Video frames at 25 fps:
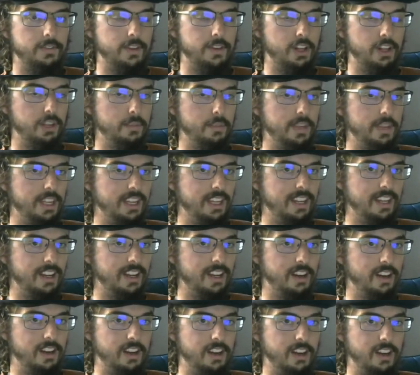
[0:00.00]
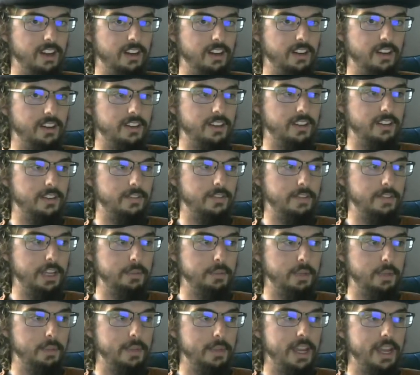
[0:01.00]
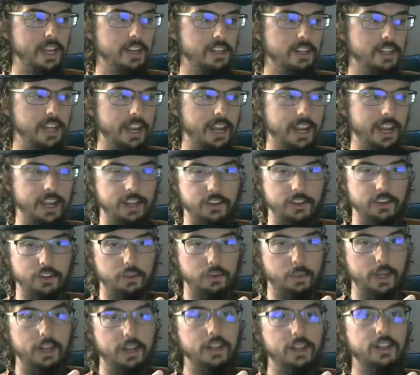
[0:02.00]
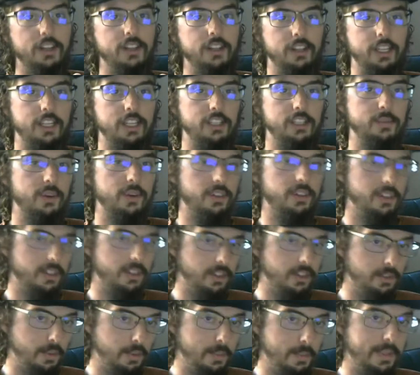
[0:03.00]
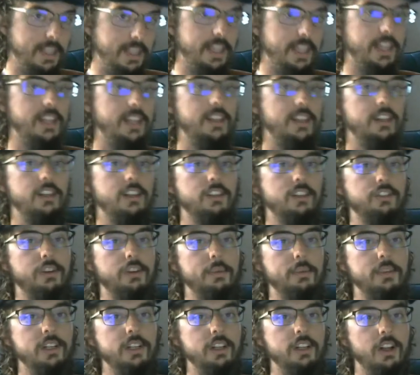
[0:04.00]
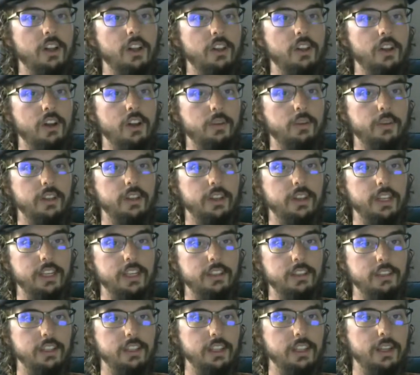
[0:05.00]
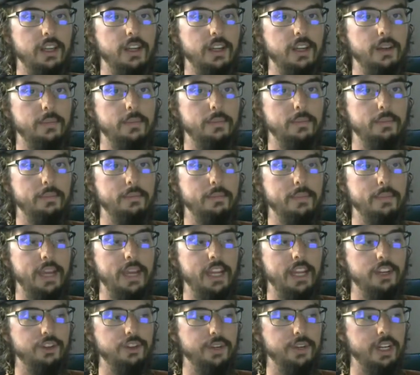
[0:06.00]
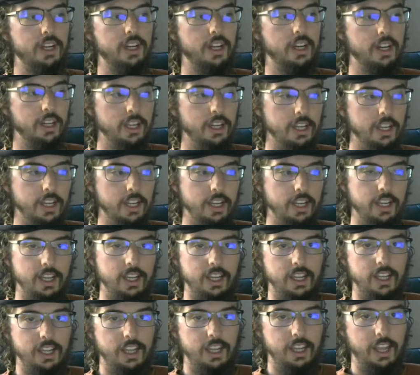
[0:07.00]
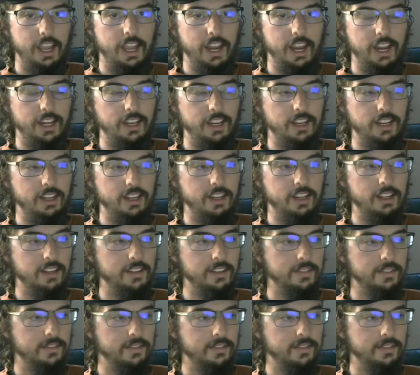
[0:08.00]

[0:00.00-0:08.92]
follow me on the Facebook page and Twitter. Links to both of those will be in the description, along with links to the Patreon. And